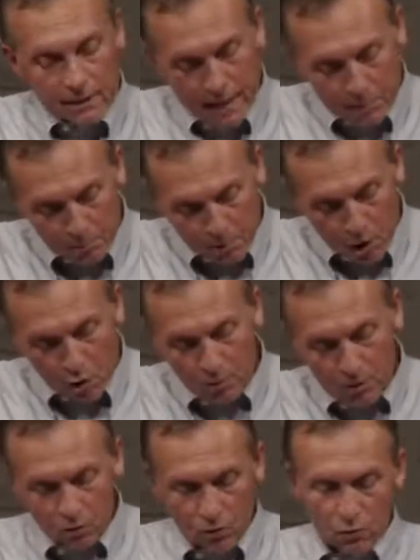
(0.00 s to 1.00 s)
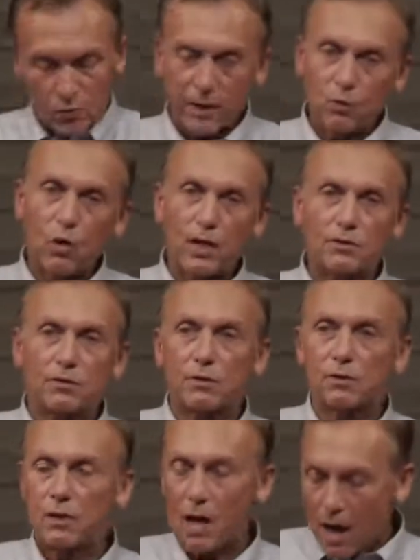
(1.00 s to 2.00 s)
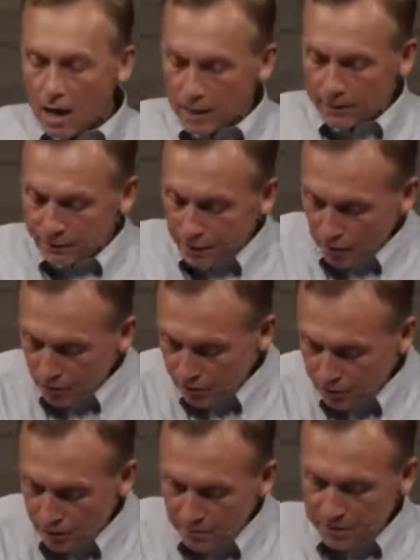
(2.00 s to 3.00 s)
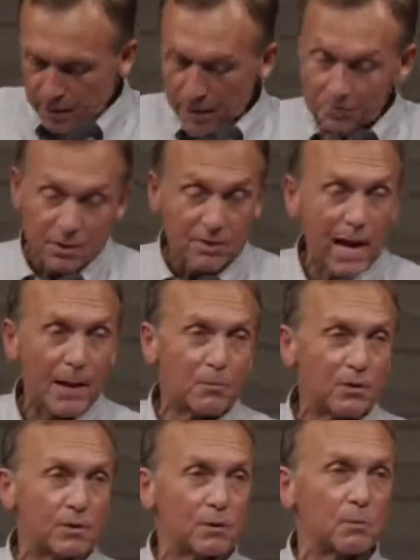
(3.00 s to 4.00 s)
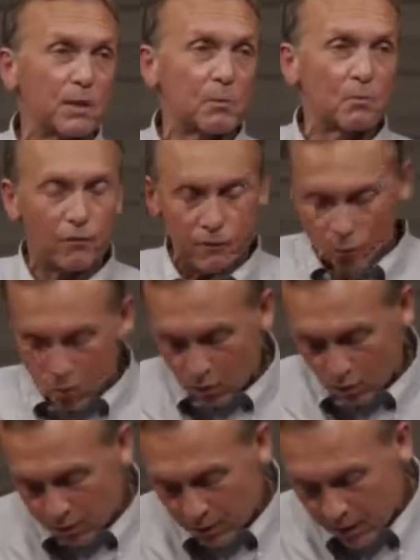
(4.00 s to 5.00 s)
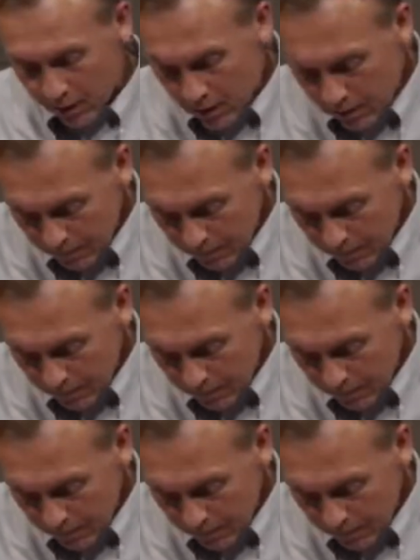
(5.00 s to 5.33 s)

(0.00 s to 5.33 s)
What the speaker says: In that moment when we question God, there are sometimes, this happened to me before,